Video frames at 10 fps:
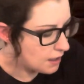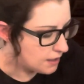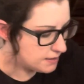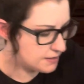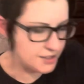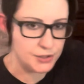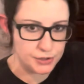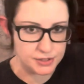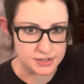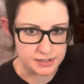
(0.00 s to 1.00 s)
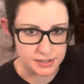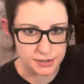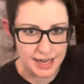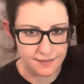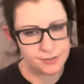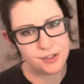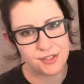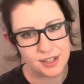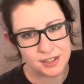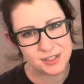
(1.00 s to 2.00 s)
Still looked a little, after
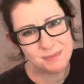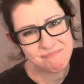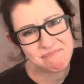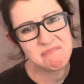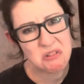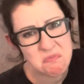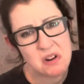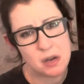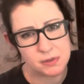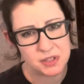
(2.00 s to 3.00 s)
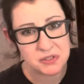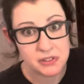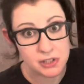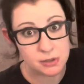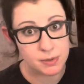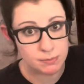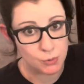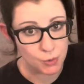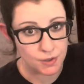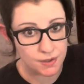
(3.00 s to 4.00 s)
3 I was like, could probably use a little bit
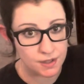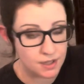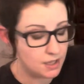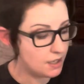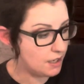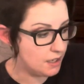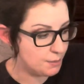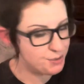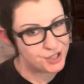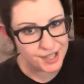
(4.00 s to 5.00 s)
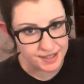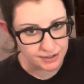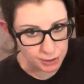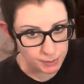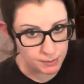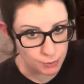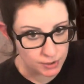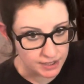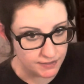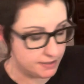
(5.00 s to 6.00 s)
more shiny, a little bit more
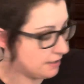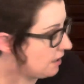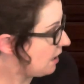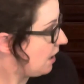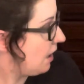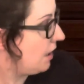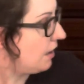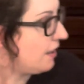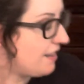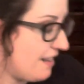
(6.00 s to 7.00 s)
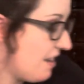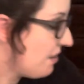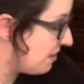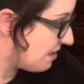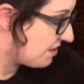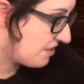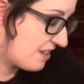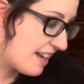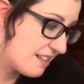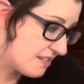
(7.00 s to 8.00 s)
even. No, there's
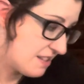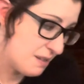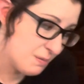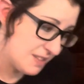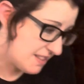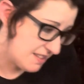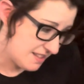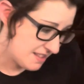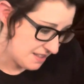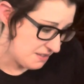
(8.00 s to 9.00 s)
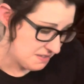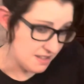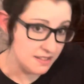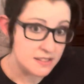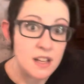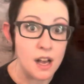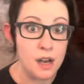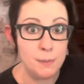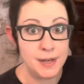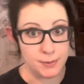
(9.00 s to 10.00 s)
shellac on there, please let's not do this.
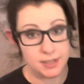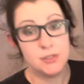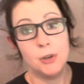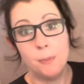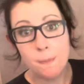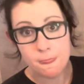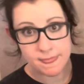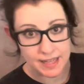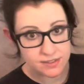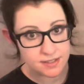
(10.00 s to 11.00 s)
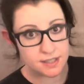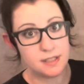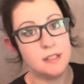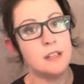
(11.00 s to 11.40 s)
Anyway, so that's done.